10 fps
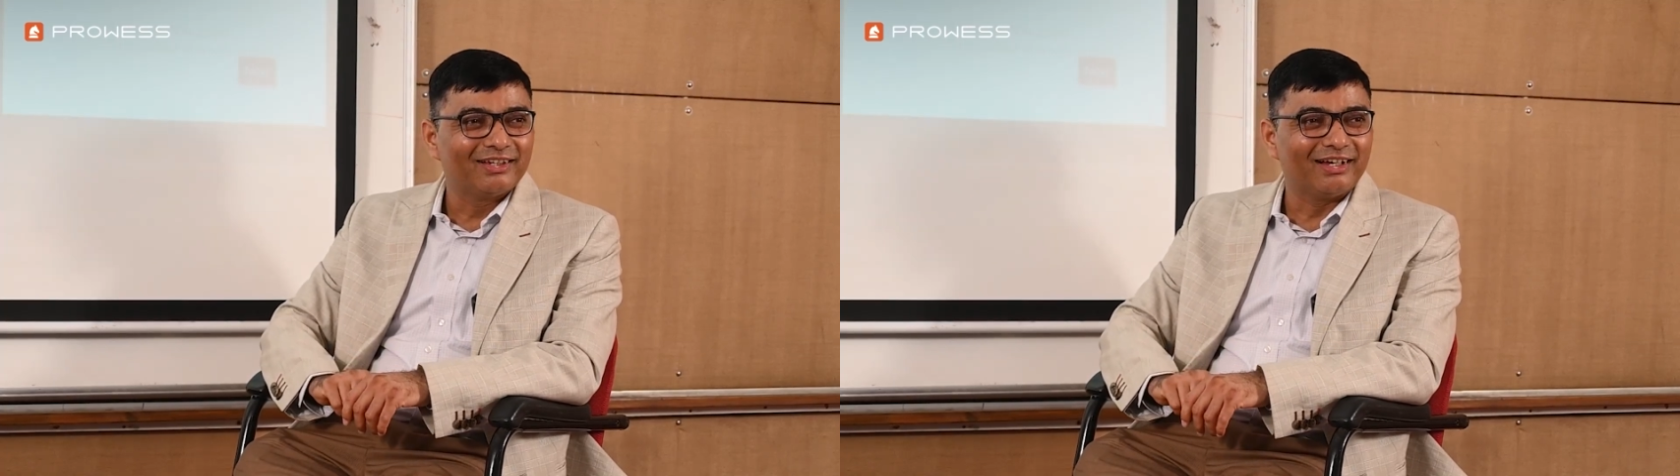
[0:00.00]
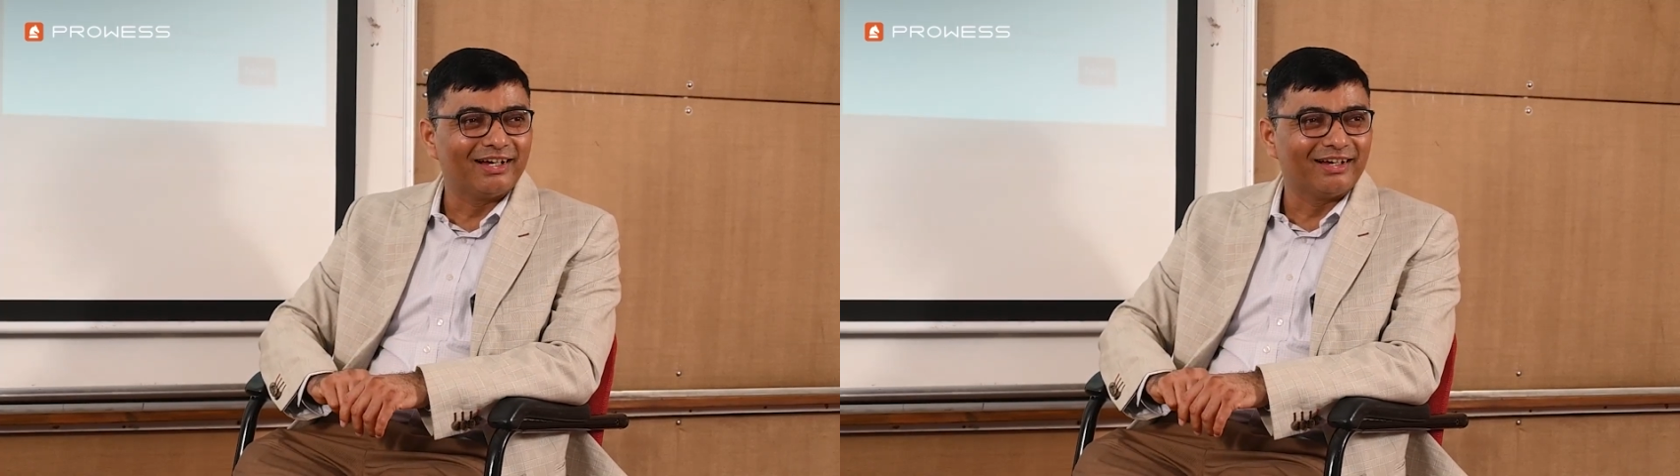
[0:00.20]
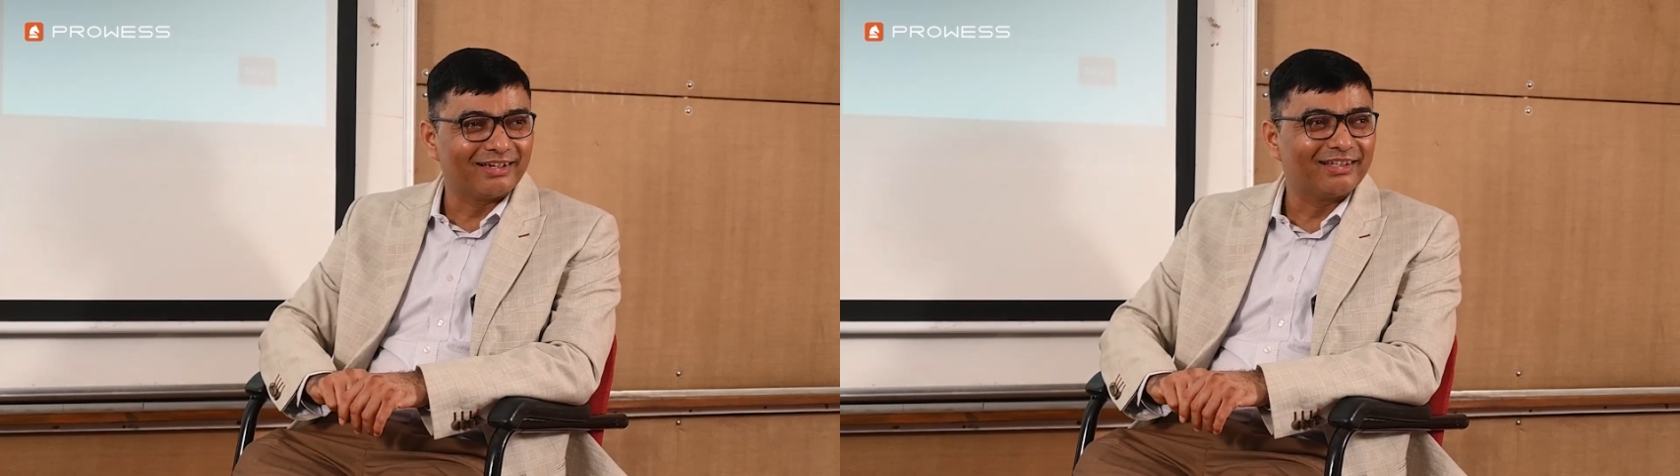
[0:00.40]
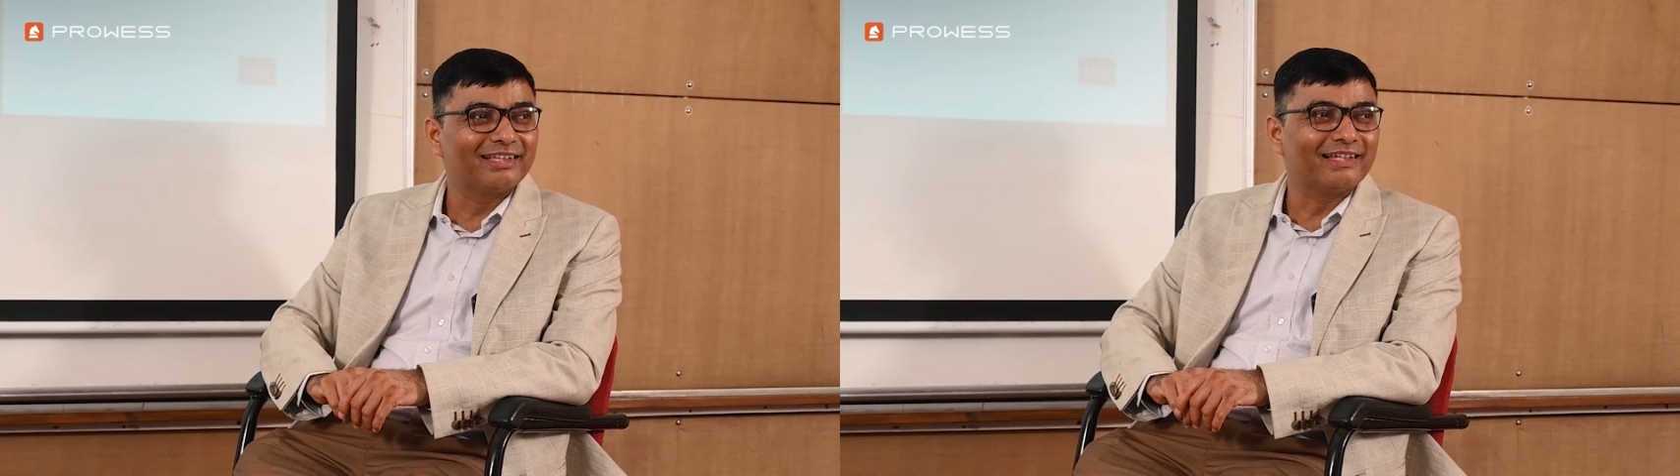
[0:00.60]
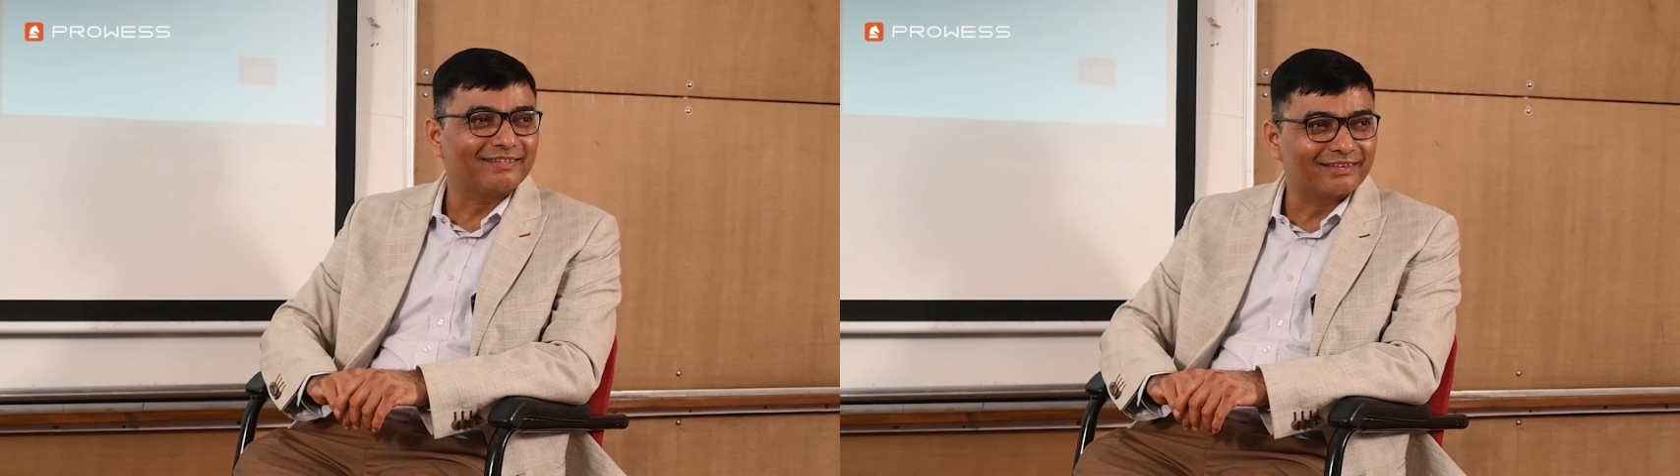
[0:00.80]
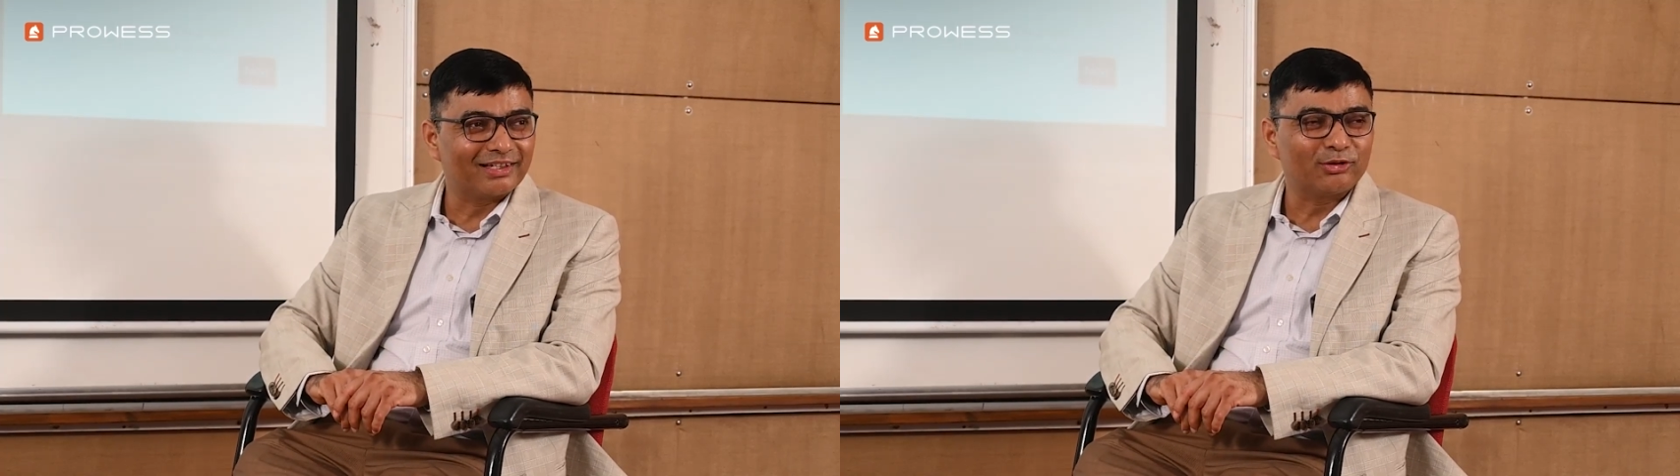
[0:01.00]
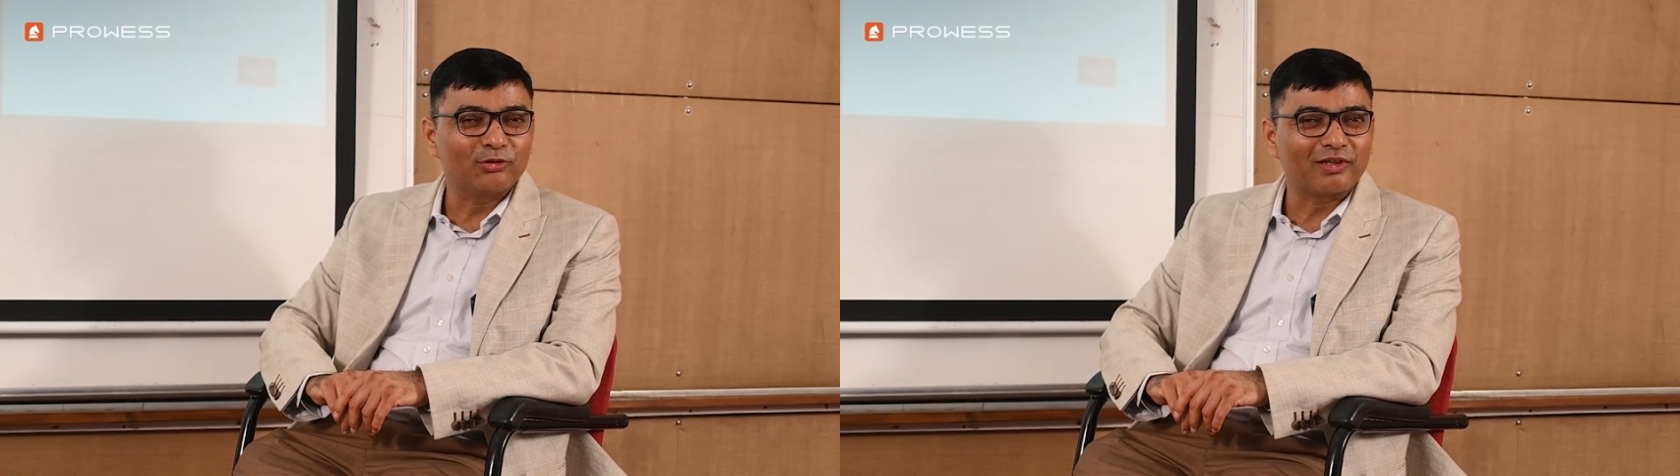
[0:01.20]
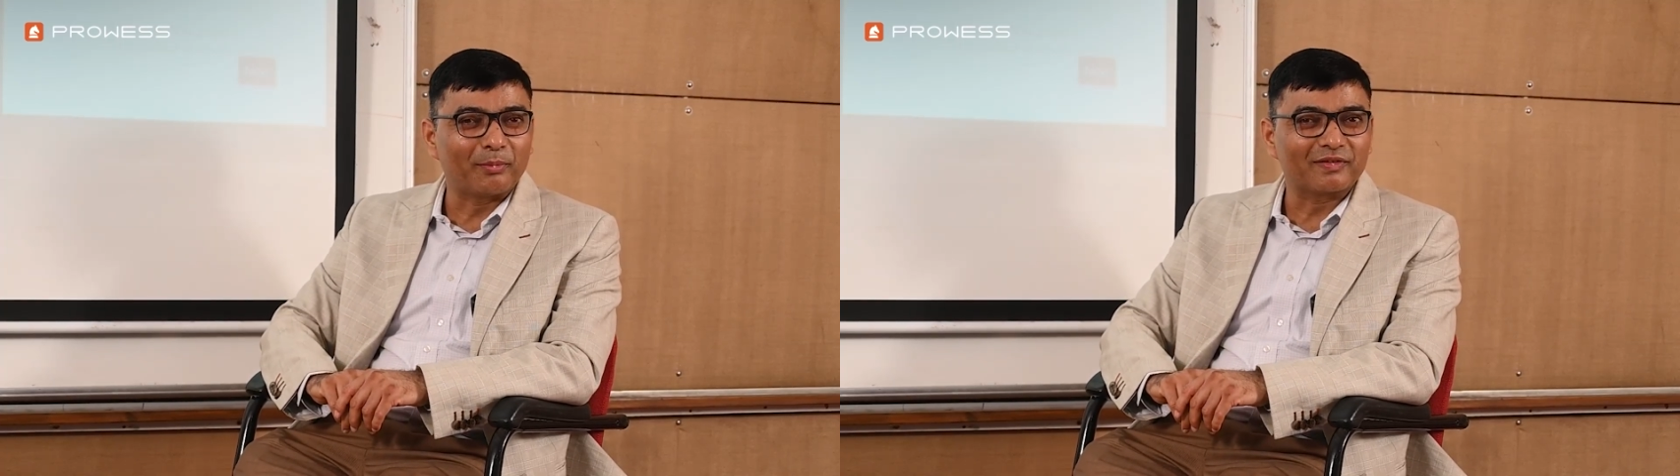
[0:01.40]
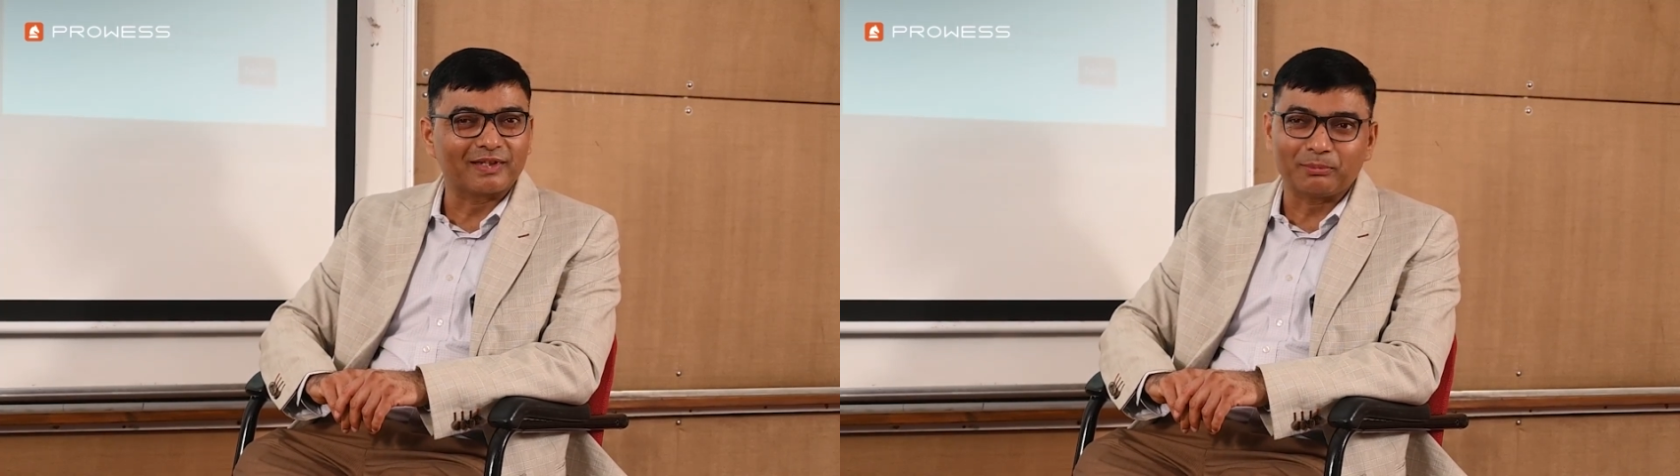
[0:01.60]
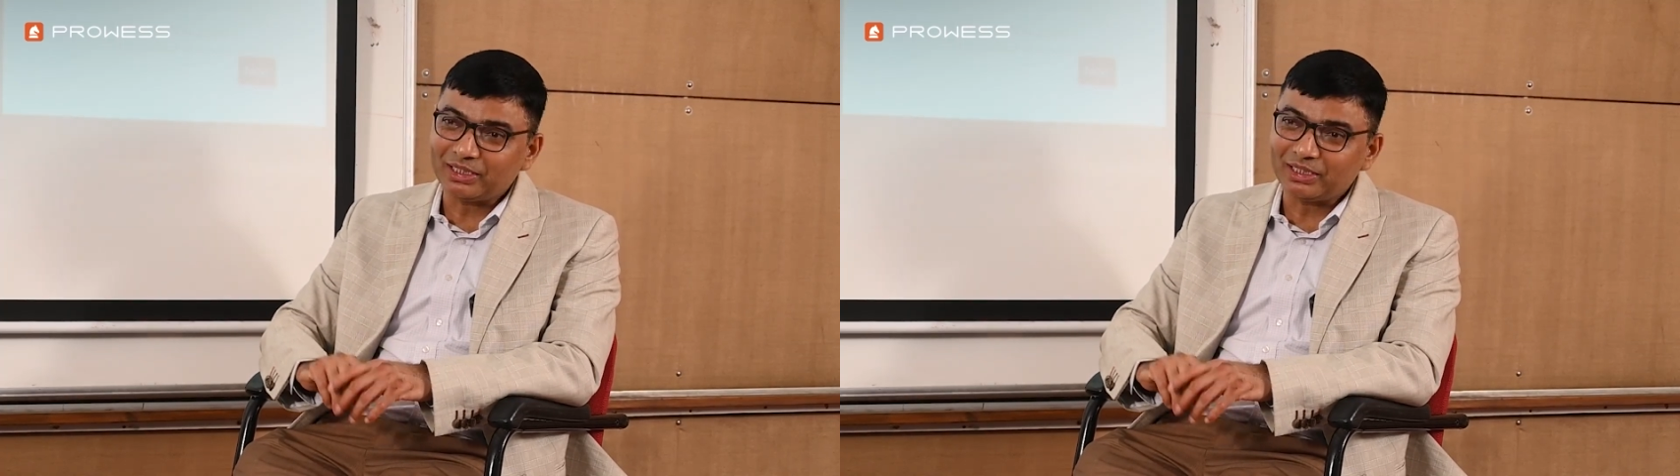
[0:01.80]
And that's to some extent.